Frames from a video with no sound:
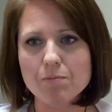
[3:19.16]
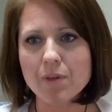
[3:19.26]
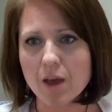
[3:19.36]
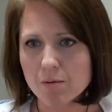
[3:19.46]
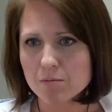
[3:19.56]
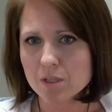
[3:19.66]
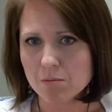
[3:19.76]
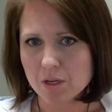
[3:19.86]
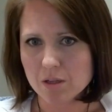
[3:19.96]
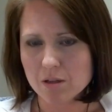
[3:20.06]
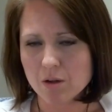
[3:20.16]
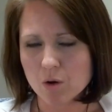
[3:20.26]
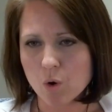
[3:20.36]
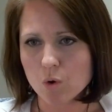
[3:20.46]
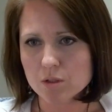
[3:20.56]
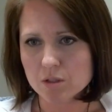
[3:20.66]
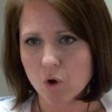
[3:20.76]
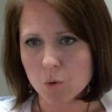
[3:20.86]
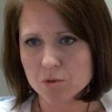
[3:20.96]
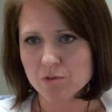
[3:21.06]
them to meet their goals and
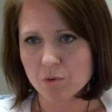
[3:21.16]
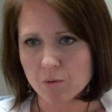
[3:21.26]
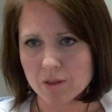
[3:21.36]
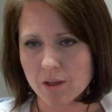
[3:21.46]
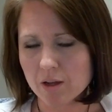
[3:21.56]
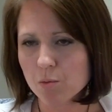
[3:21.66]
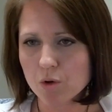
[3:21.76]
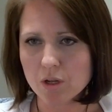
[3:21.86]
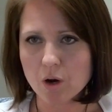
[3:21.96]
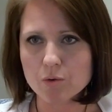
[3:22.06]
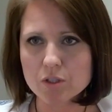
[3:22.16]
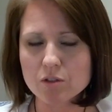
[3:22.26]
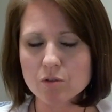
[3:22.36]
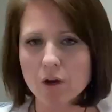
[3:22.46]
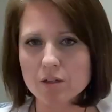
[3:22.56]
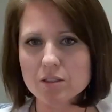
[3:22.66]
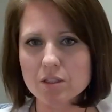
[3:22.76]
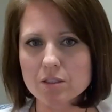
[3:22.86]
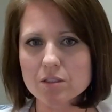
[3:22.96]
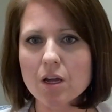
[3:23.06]
hopes for what that community outreach and wellness
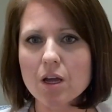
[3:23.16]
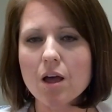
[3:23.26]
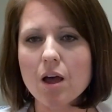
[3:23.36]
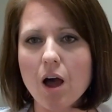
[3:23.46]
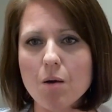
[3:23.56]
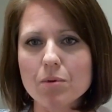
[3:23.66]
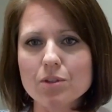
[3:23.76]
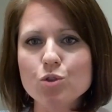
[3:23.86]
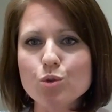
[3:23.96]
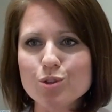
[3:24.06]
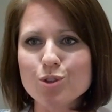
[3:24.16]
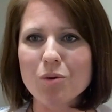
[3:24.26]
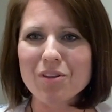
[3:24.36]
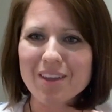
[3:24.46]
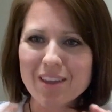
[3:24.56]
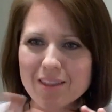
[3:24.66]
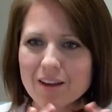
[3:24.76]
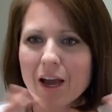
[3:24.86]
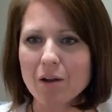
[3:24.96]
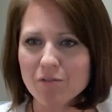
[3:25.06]
is, but do so within the
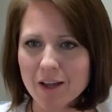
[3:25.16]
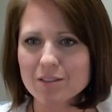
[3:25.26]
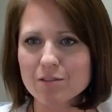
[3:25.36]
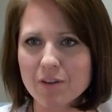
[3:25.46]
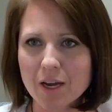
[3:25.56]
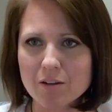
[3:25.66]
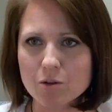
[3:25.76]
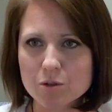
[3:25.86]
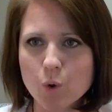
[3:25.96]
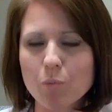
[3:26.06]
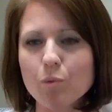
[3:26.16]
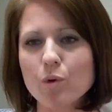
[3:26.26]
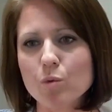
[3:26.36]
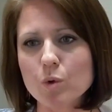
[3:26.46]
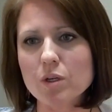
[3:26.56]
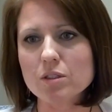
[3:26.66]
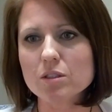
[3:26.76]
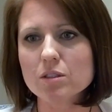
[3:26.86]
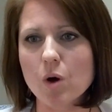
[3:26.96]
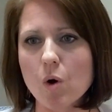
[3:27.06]
confines of kind of those corporate rules.
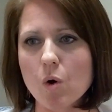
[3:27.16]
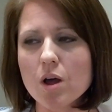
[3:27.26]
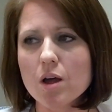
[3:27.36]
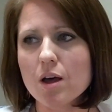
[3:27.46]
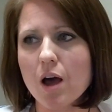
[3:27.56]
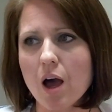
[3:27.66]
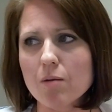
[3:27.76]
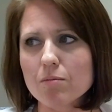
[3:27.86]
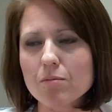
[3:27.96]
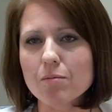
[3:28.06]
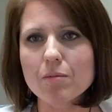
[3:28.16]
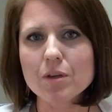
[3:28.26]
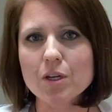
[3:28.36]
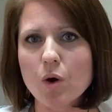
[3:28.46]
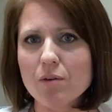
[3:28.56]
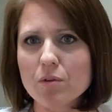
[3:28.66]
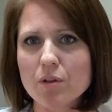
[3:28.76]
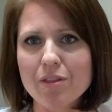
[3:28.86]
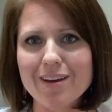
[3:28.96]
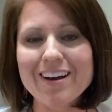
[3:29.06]
So, I
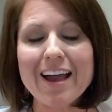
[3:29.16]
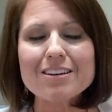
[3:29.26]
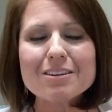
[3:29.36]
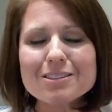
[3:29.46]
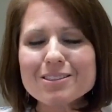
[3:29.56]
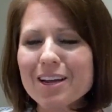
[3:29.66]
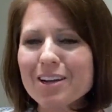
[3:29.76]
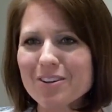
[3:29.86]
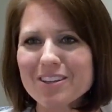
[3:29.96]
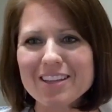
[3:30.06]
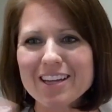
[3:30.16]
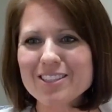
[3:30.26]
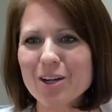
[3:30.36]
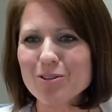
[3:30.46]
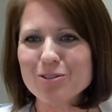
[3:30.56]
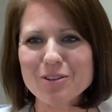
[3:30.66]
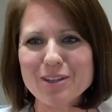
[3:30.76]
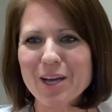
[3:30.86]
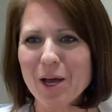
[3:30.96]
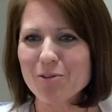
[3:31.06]
really think kindness, I know that sounds
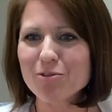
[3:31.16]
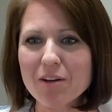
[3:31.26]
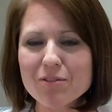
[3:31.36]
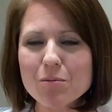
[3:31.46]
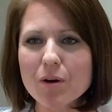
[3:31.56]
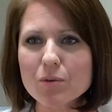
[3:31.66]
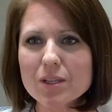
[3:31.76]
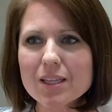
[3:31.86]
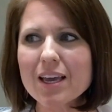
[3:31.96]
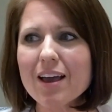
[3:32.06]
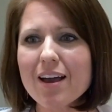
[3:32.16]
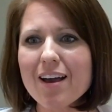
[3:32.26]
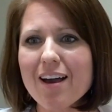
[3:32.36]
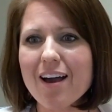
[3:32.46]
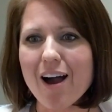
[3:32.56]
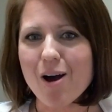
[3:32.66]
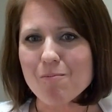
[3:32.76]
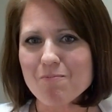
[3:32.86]
really kind of fluffy, but really, I